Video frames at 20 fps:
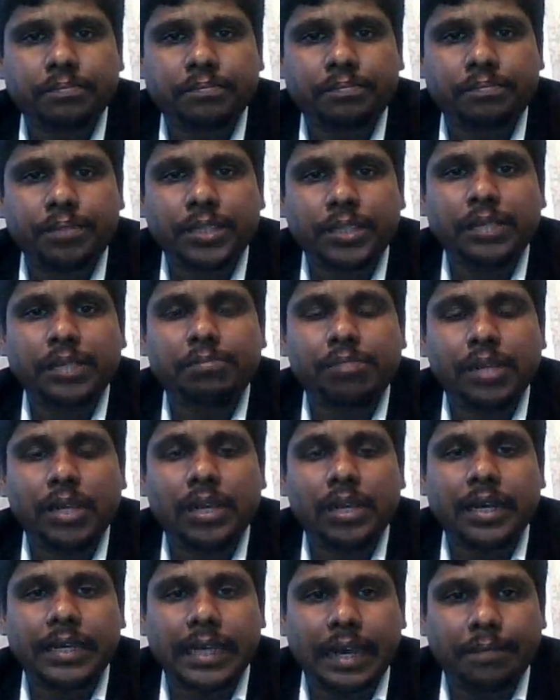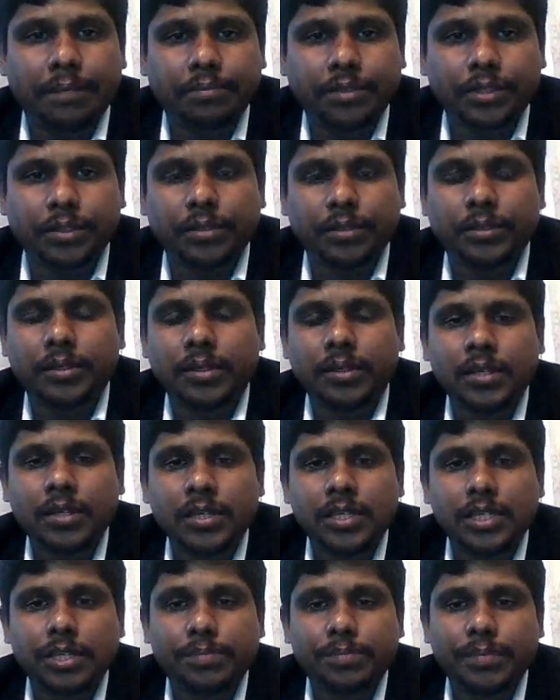pre-built adapter
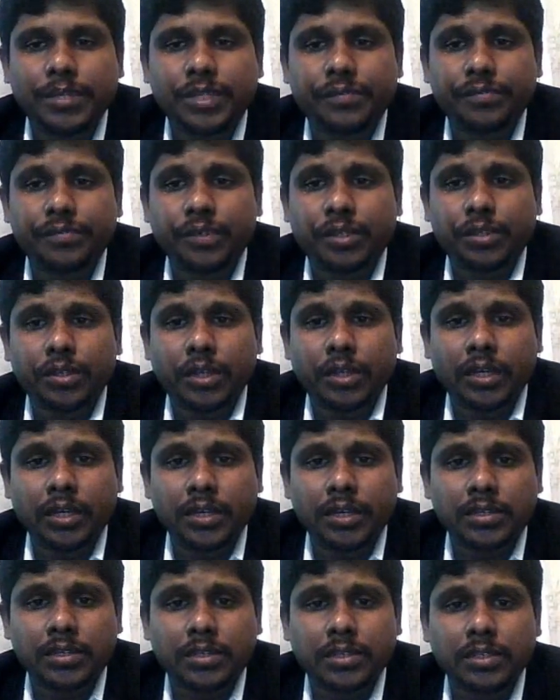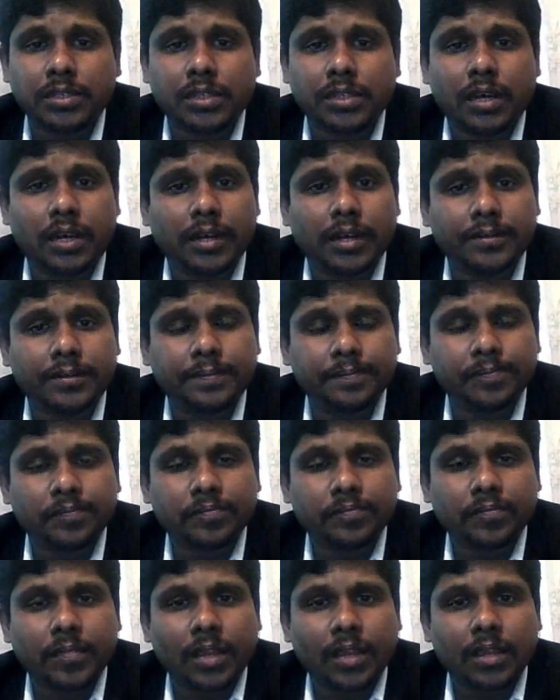specific to industries or
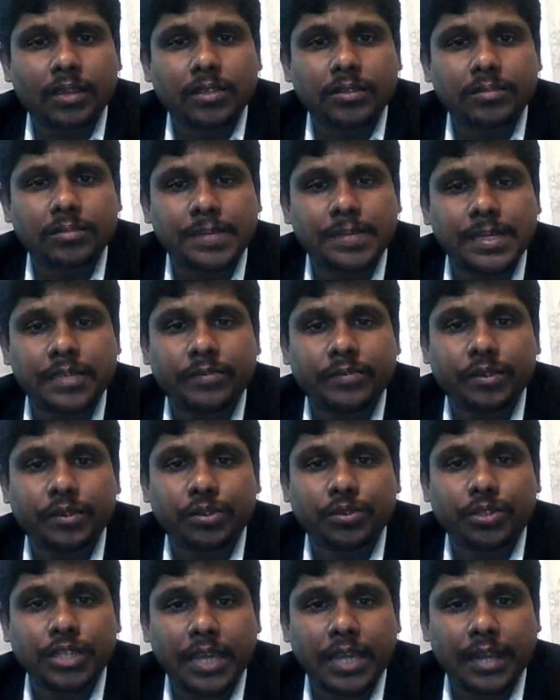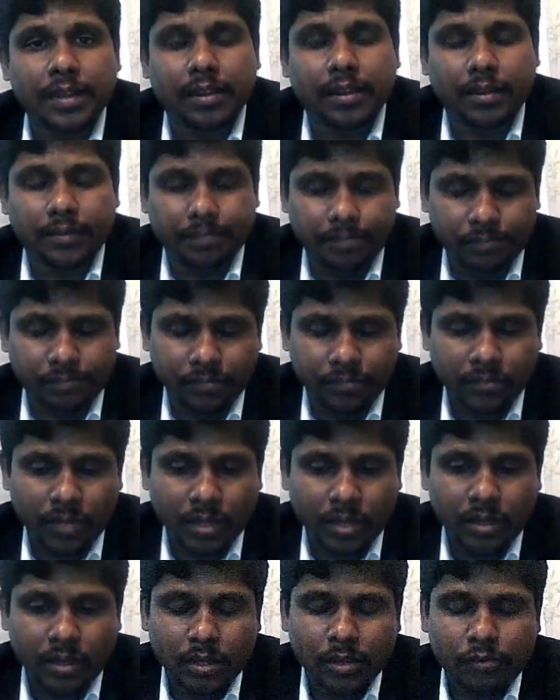specific to channel.
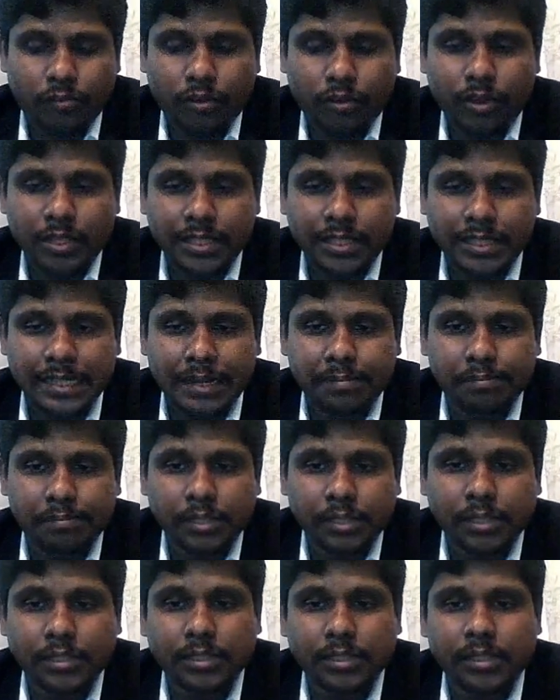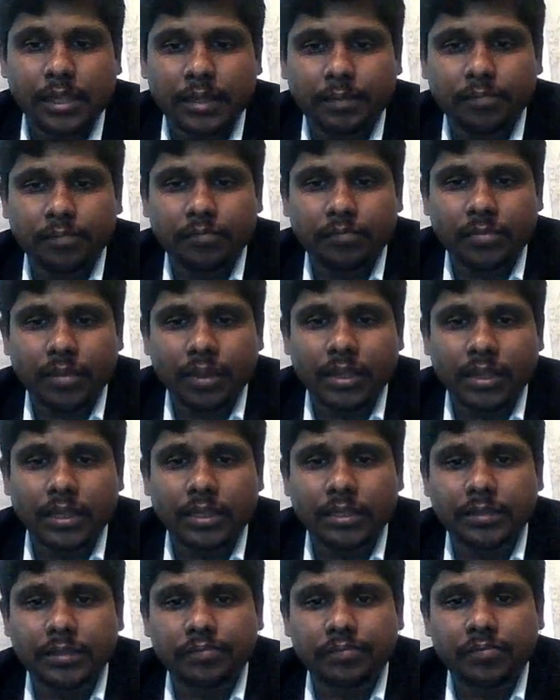For example,
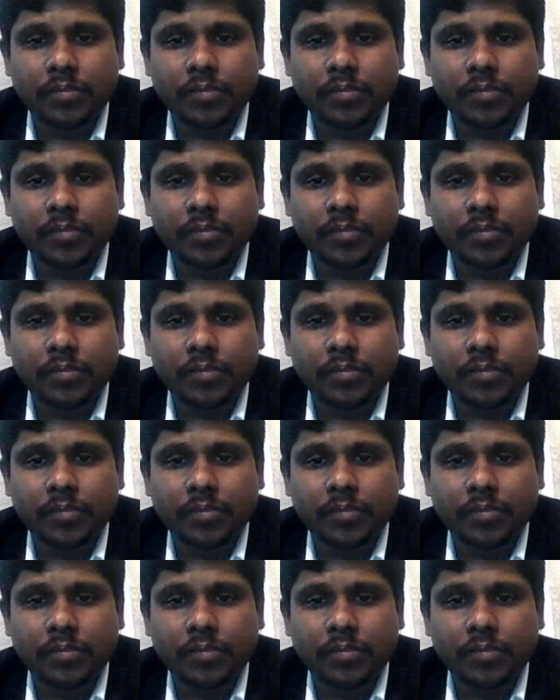the